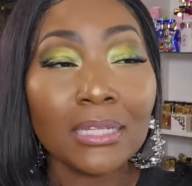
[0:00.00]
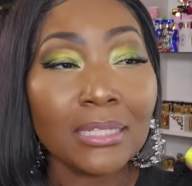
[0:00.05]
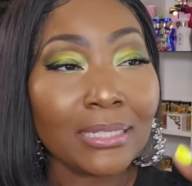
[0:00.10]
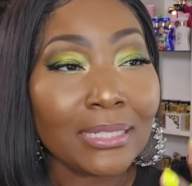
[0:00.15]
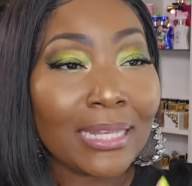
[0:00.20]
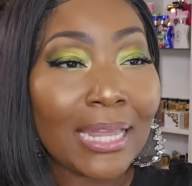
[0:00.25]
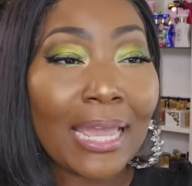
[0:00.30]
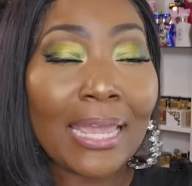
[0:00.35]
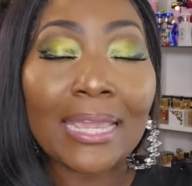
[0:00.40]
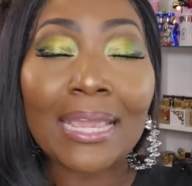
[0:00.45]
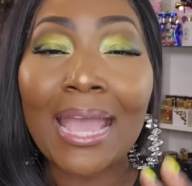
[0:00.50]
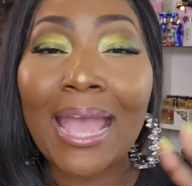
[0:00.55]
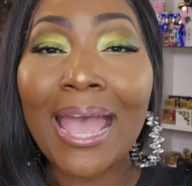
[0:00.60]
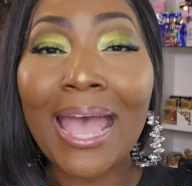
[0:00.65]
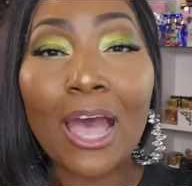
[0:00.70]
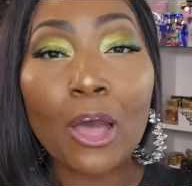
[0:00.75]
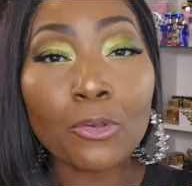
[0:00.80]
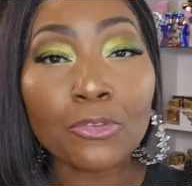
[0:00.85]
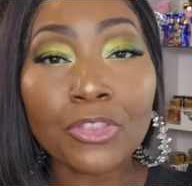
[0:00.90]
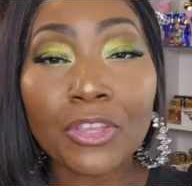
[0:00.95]
like
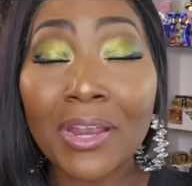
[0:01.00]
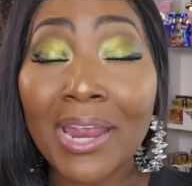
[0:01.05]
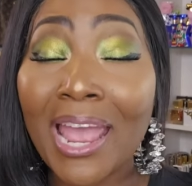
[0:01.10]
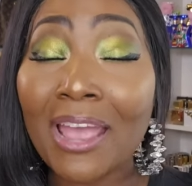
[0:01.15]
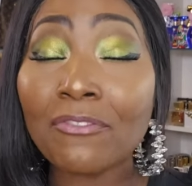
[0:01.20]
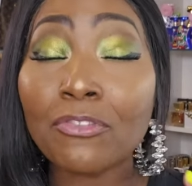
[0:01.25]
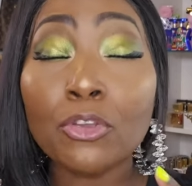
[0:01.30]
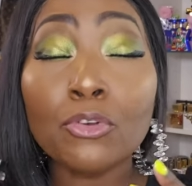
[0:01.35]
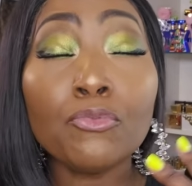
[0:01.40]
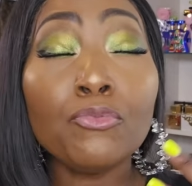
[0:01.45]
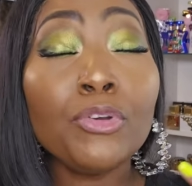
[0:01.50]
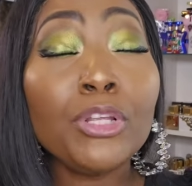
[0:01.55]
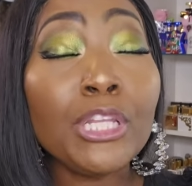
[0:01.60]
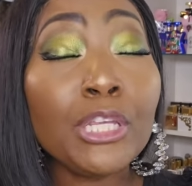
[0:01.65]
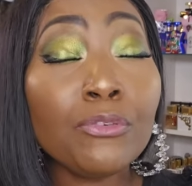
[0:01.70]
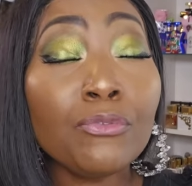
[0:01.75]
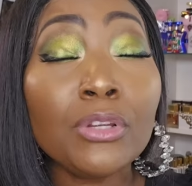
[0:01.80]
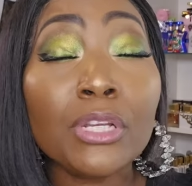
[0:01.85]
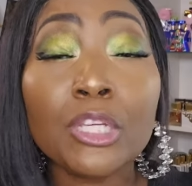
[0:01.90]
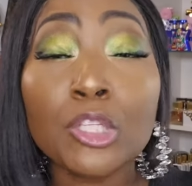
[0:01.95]
out there. I have to
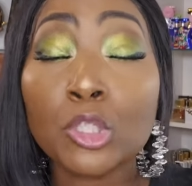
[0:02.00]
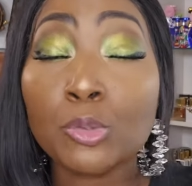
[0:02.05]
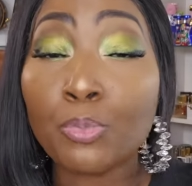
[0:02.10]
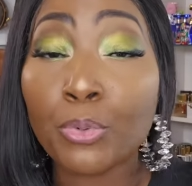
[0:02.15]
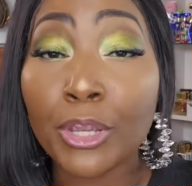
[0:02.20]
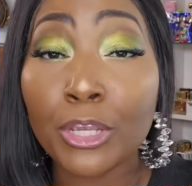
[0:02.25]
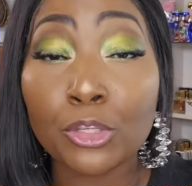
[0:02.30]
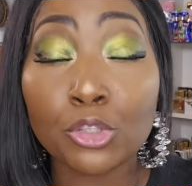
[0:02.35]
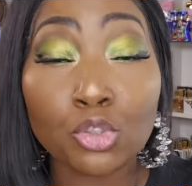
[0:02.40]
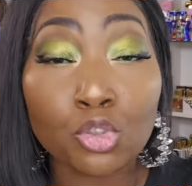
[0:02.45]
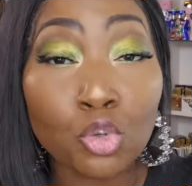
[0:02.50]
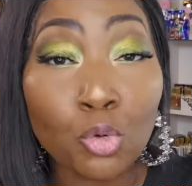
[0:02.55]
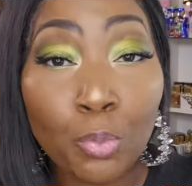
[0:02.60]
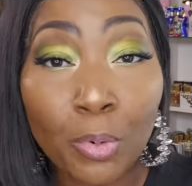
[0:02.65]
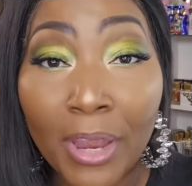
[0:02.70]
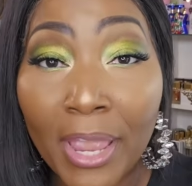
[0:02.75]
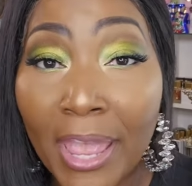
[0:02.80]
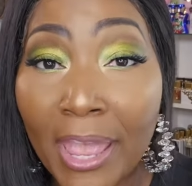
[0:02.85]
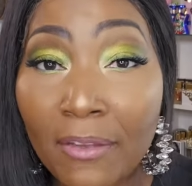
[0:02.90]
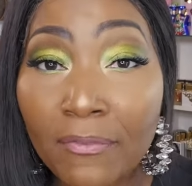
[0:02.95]
really, really spray
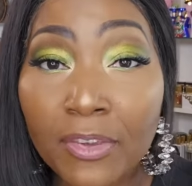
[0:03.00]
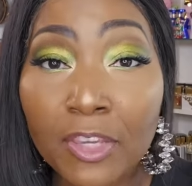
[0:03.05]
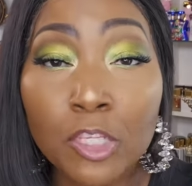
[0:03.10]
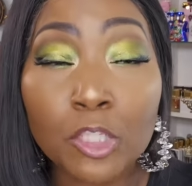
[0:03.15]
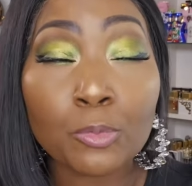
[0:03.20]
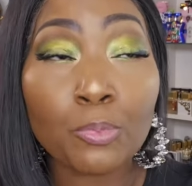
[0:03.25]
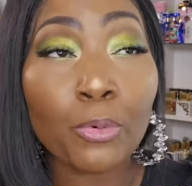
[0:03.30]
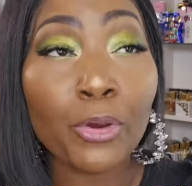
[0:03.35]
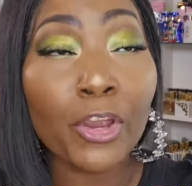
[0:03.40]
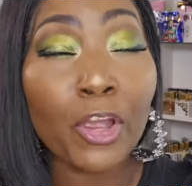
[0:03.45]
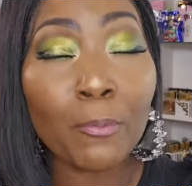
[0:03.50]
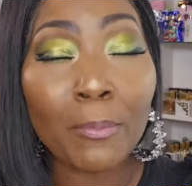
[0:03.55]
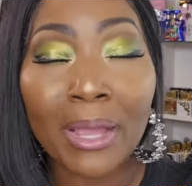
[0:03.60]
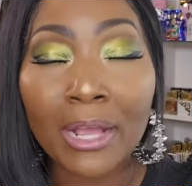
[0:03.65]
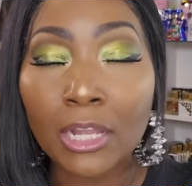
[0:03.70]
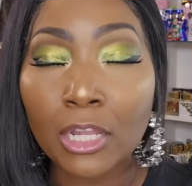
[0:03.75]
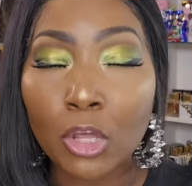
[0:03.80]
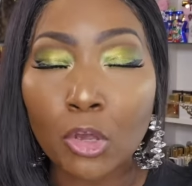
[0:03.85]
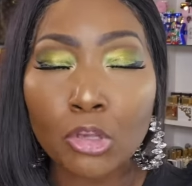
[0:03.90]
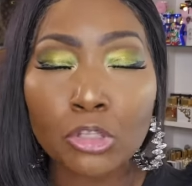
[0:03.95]
super heavy, spray on
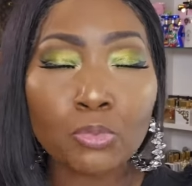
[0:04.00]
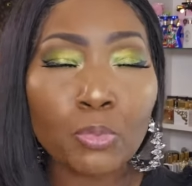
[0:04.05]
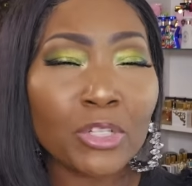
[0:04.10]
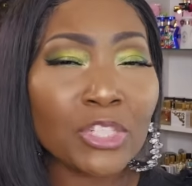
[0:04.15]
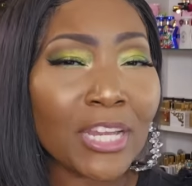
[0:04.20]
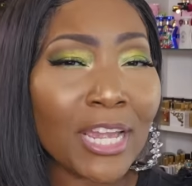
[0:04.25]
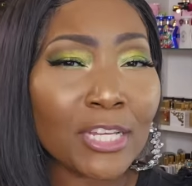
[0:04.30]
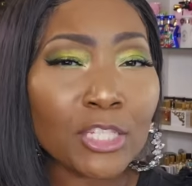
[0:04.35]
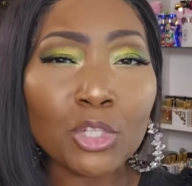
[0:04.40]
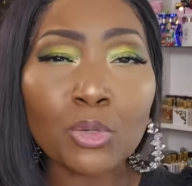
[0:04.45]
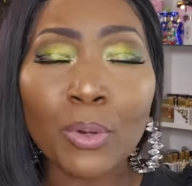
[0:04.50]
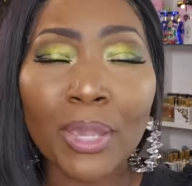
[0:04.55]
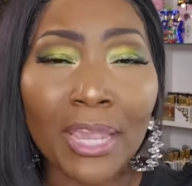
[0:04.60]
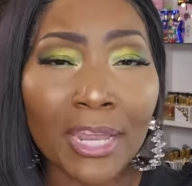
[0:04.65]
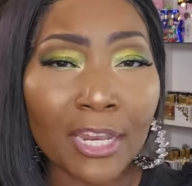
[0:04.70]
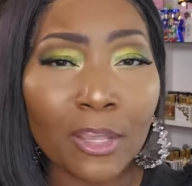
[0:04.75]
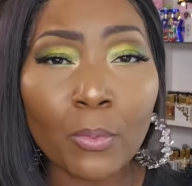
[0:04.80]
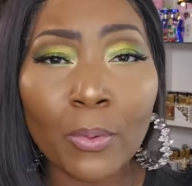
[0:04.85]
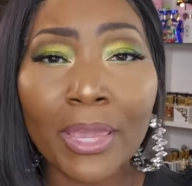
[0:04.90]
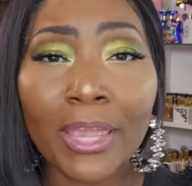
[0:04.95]
my clothes, which I do
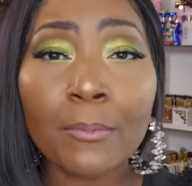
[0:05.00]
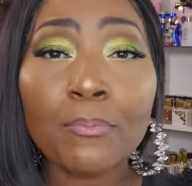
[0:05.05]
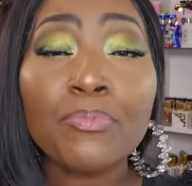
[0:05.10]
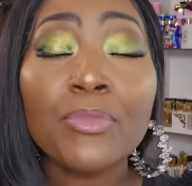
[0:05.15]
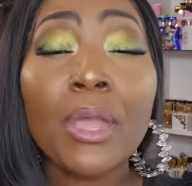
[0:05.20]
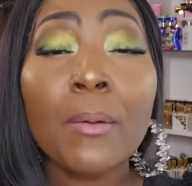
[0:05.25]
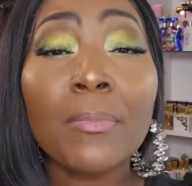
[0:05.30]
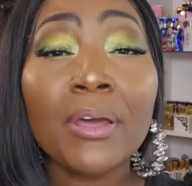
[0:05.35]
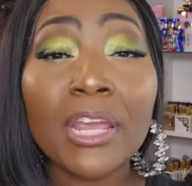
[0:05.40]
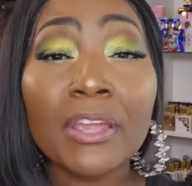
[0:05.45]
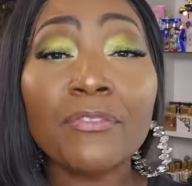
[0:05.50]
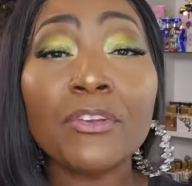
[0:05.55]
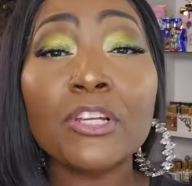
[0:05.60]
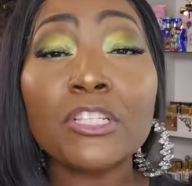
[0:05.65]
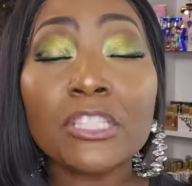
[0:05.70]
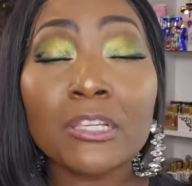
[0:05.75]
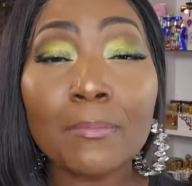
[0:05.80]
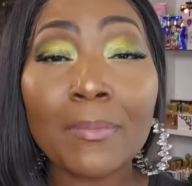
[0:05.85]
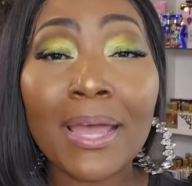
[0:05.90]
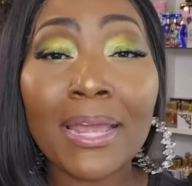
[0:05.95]
anyway. But if you're
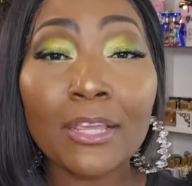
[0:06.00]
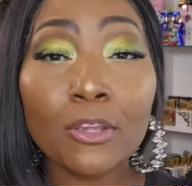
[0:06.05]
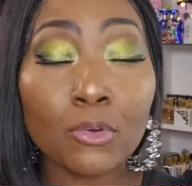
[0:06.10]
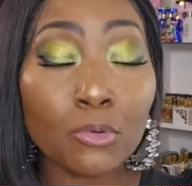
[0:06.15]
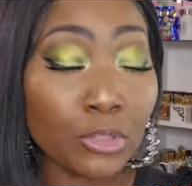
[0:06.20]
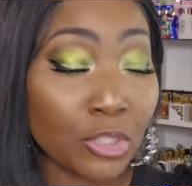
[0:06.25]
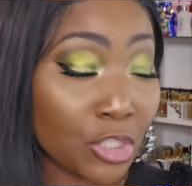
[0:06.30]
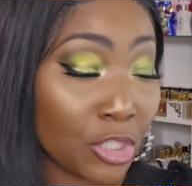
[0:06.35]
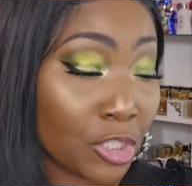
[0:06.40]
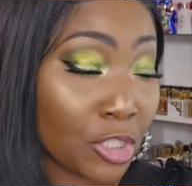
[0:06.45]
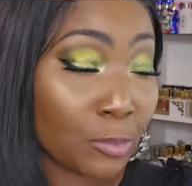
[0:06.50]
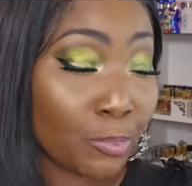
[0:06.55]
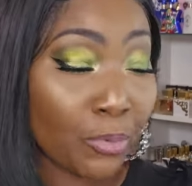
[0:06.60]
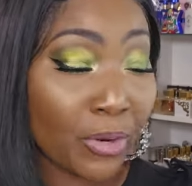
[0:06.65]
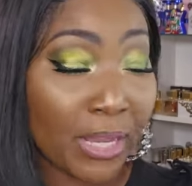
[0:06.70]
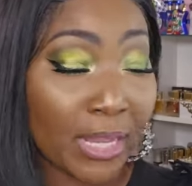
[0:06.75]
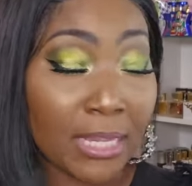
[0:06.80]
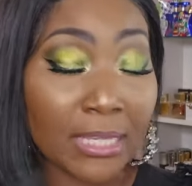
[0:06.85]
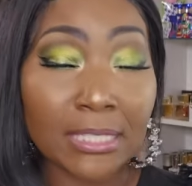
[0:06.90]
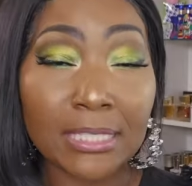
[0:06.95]
somebody who just
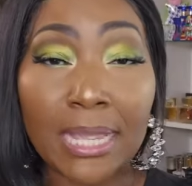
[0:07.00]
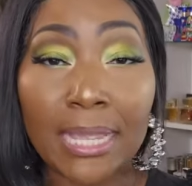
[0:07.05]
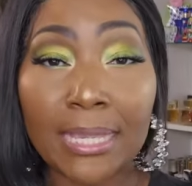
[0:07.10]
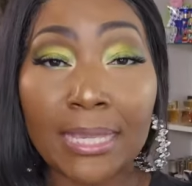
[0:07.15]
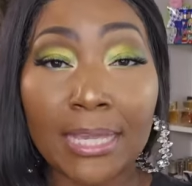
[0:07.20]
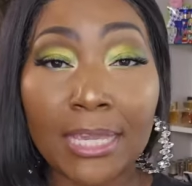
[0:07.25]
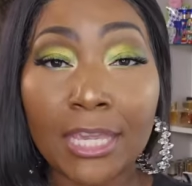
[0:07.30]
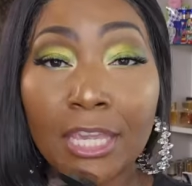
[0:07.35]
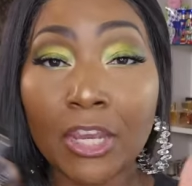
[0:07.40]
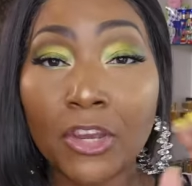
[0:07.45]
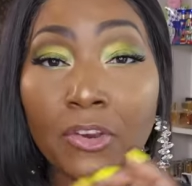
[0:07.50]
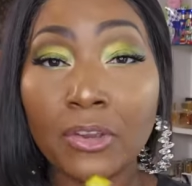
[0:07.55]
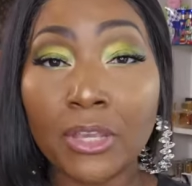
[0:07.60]
sprays like here,